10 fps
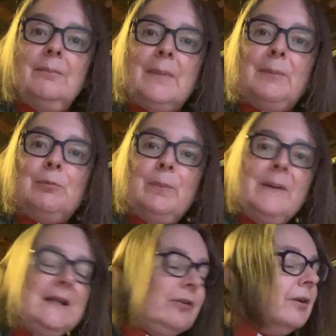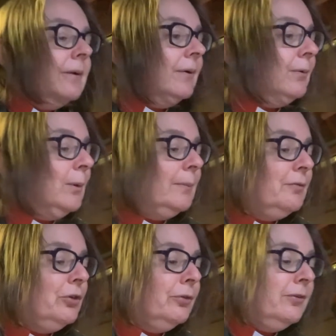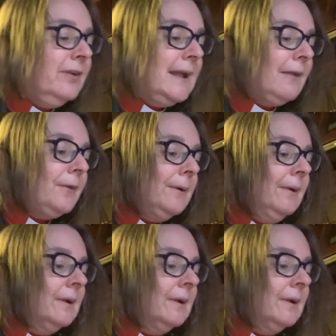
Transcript: maybe repeat what we've done together.